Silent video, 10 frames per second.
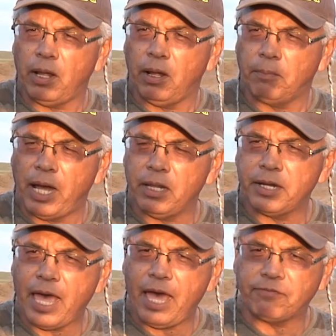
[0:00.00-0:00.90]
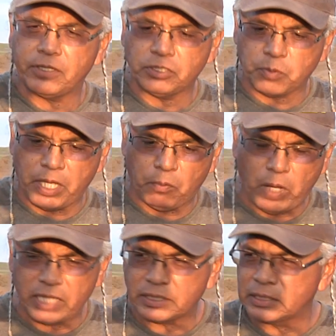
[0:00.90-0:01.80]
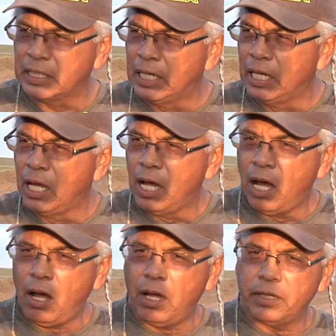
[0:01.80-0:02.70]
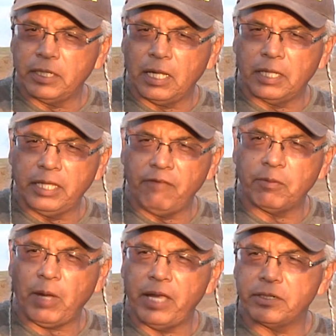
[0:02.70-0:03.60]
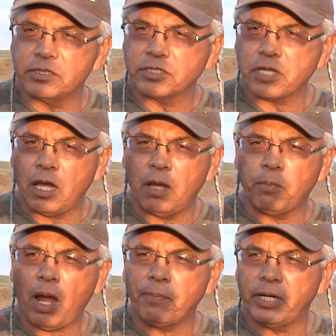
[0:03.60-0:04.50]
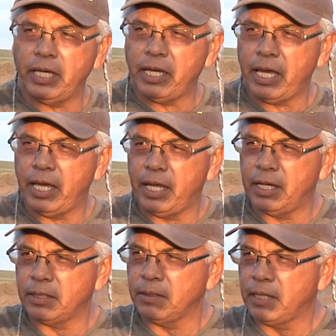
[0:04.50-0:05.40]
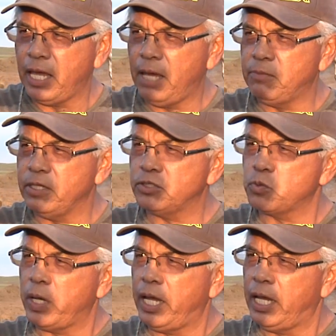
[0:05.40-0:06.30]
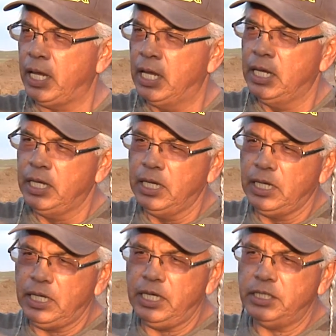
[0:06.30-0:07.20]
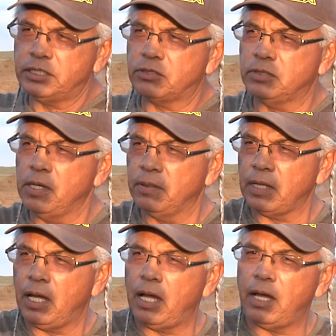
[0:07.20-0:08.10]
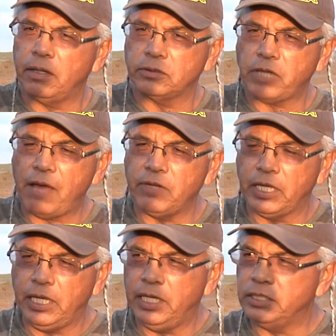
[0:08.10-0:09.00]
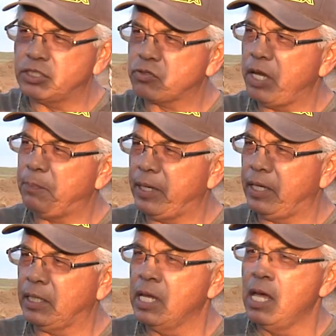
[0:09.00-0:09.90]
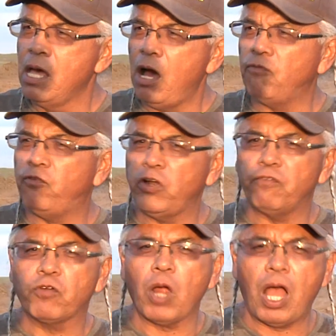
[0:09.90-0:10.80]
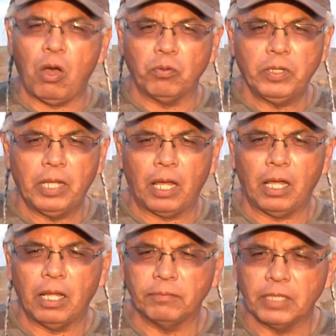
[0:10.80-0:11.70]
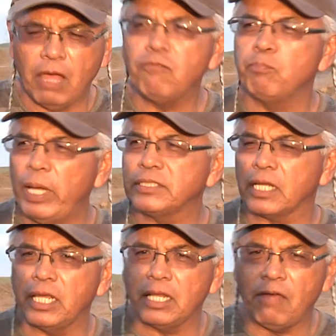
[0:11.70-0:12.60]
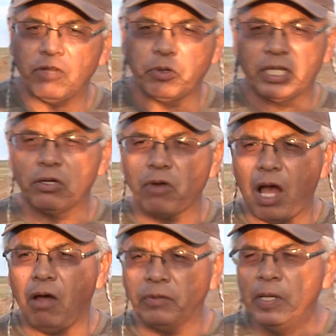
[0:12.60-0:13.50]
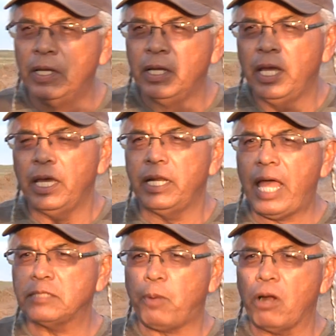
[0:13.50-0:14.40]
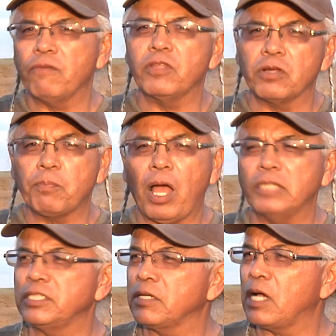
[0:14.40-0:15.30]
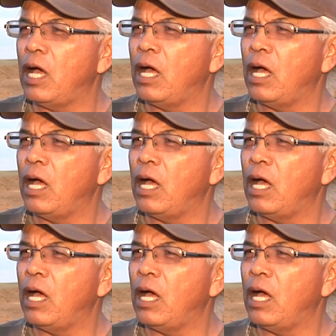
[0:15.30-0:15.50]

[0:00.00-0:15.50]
a mile and a half this way west on the David Myers property, and came this way east, traveling east, scraping a foot of ground, basically leveling the ground, and that's part of their project